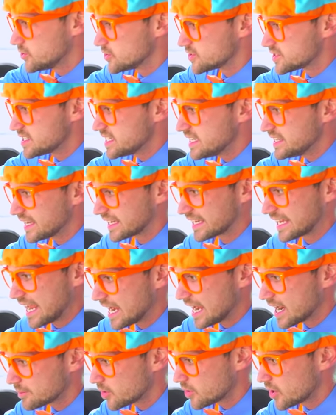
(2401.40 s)
you see the
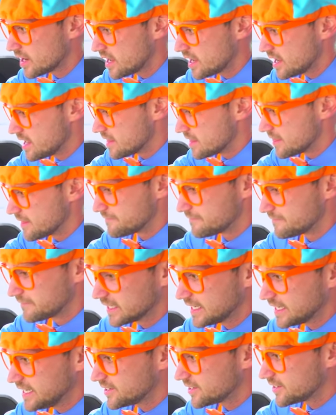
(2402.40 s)
camera, the
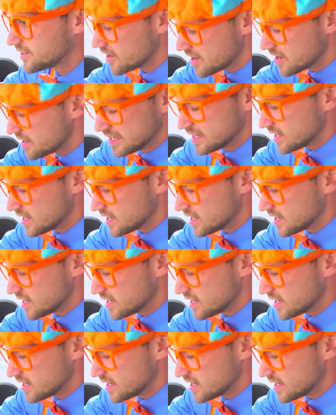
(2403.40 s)
FLIR.